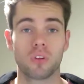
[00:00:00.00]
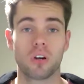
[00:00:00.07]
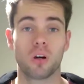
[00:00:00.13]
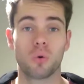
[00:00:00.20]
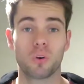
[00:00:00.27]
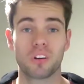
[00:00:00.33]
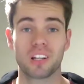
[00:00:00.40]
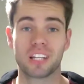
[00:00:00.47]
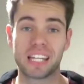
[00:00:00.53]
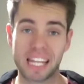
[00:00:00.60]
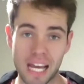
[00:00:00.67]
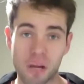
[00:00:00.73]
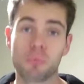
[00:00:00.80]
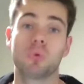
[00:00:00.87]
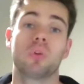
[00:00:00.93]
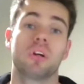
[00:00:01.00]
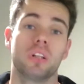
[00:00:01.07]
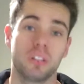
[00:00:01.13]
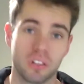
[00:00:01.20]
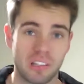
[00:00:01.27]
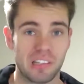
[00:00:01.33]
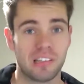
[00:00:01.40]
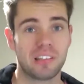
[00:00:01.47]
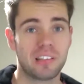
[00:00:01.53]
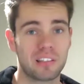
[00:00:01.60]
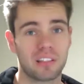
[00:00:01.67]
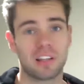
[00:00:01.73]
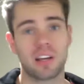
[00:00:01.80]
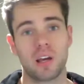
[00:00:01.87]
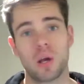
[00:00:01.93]
I wanted to dabble into
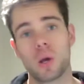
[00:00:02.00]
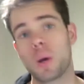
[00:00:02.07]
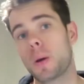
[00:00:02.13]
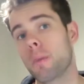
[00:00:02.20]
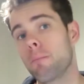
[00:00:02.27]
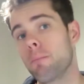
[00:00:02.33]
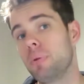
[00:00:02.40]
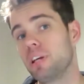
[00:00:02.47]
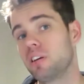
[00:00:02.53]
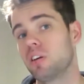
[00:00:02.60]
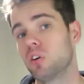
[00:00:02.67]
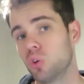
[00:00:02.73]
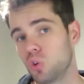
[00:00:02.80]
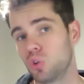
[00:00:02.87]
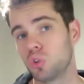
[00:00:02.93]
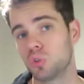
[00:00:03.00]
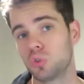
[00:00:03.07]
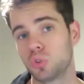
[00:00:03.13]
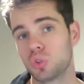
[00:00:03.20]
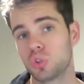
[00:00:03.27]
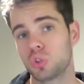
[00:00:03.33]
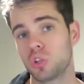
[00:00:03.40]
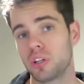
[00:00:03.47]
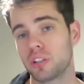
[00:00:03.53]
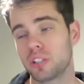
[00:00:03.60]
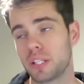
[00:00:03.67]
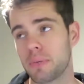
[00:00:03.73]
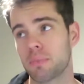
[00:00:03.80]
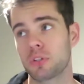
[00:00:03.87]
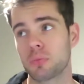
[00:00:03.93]
this because it
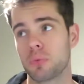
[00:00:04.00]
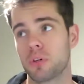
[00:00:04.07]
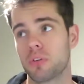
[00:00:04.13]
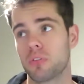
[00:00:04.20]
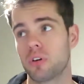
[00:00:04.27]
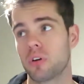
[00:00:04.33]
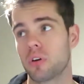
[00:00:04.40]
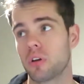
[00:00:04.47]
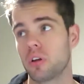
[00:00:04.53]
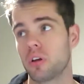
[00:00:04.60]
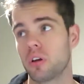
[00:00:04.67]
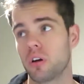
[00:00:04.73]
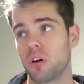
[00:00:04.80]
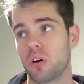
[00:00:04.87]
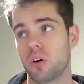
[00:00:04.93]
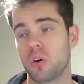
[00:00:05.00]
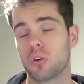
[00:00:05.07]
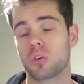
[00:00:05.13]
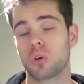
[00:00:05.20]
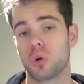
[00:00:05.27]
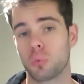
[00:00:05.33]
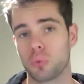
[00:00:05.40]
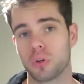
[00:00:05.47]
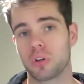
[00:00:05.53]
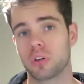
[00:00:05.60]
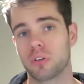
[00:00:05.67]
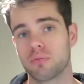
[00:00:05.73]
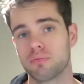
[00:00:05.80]
seems to be a very hot topic